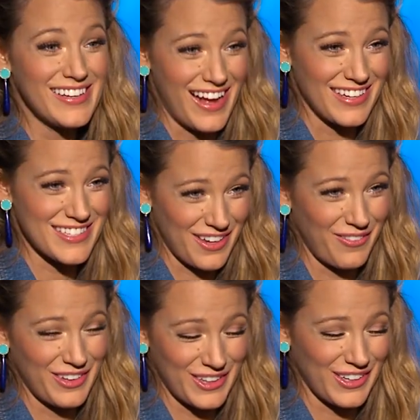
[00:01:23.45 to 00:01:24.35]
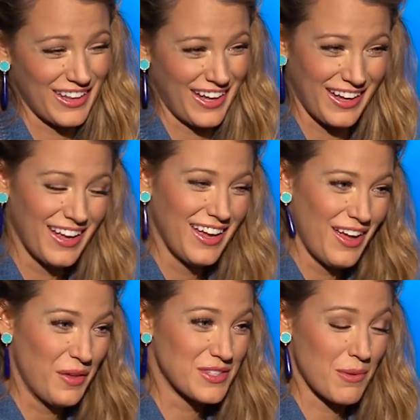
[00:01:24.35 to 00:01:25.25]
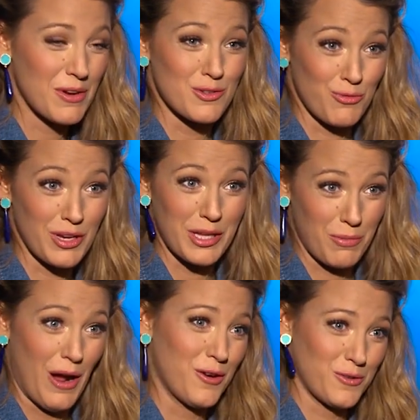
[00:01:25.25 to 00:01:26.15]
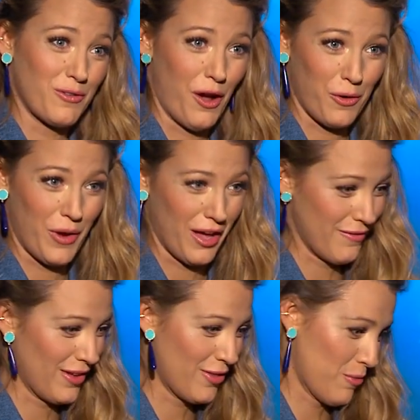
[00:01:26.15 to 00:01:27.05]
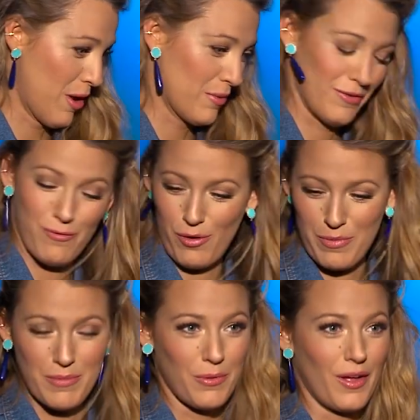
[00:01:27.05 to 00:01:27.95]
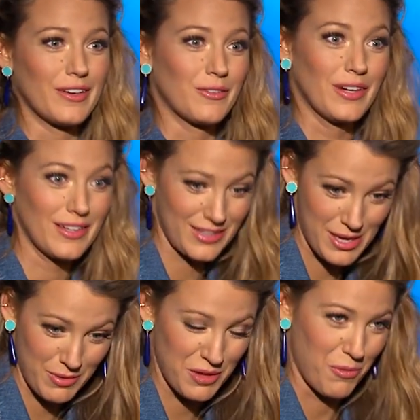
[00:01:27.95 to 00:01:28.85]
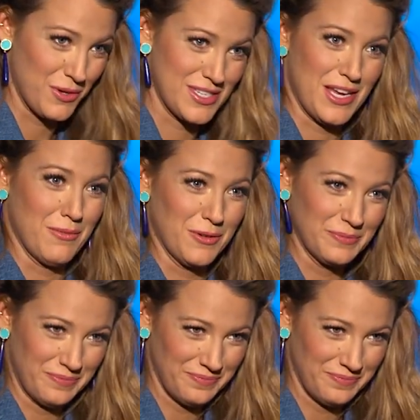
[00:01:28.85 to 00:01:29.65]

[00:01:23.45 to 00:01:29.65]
Yes, it would look like somebody who's really proud to have caught a wave, and there are probably four people under it keeping the board stable.